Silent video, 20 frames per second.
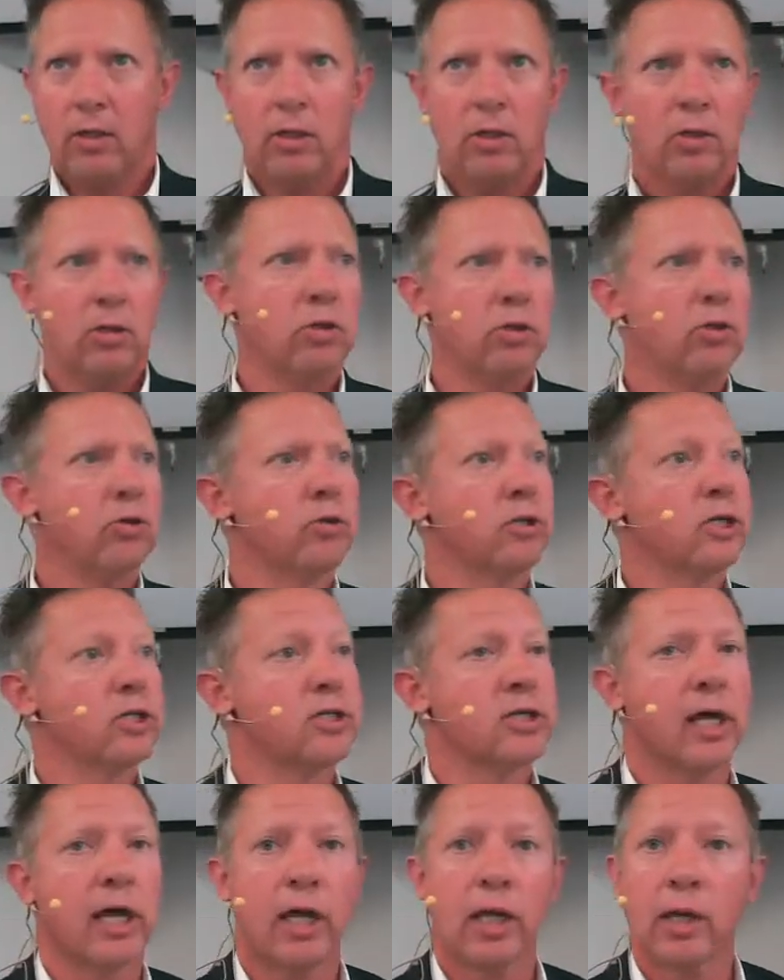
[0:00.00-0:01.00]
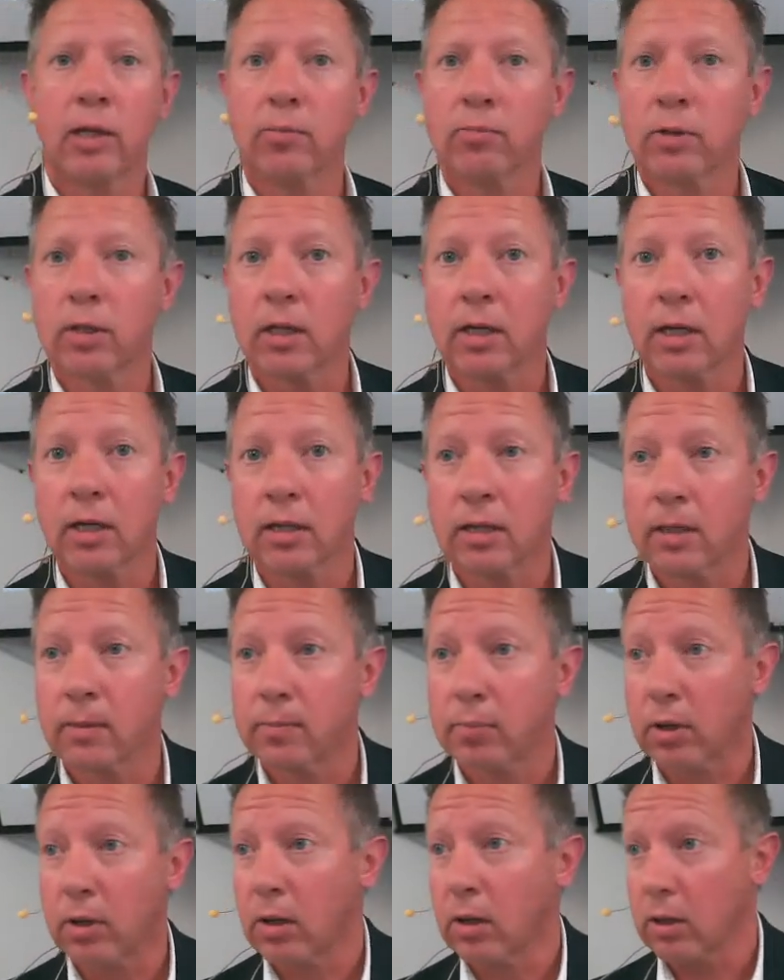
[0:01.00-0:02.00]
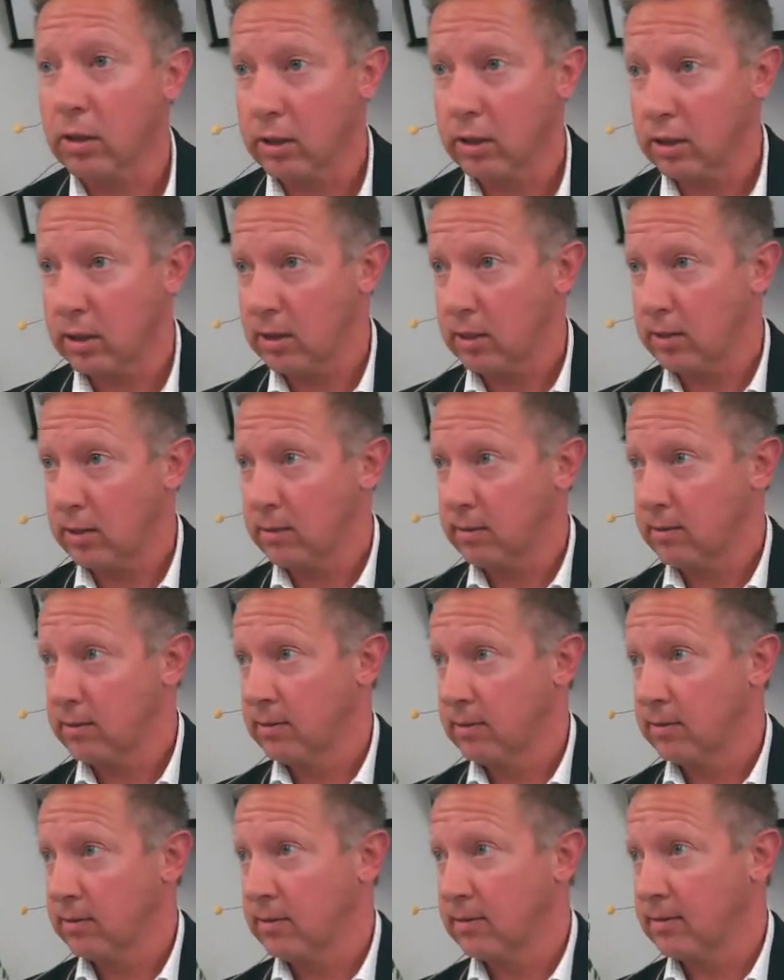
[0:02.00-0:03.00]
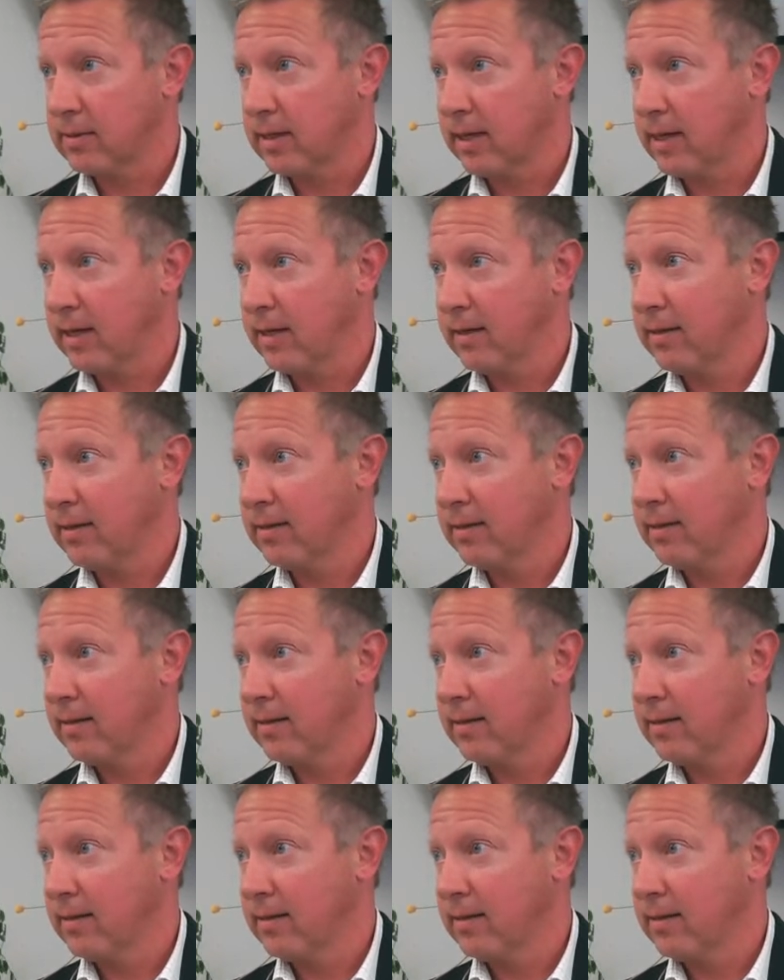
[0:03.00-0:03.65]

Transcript: You do the same thing that Paul did, okay?